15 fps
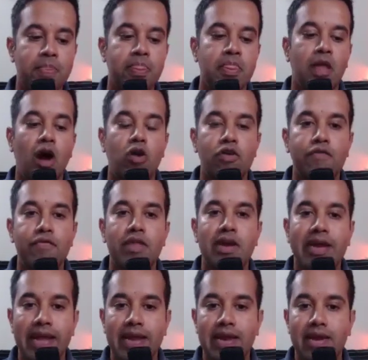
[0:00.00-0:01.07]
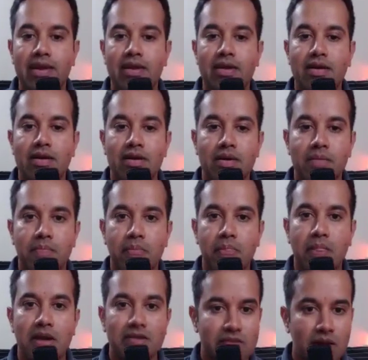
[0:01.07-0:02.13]
out of the 10
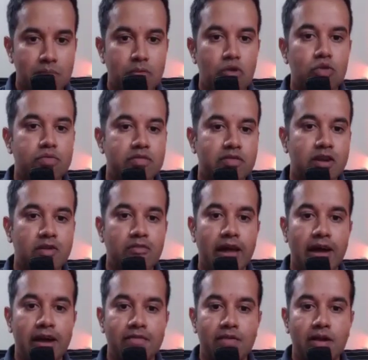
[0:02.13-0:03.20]
subgroups that we have.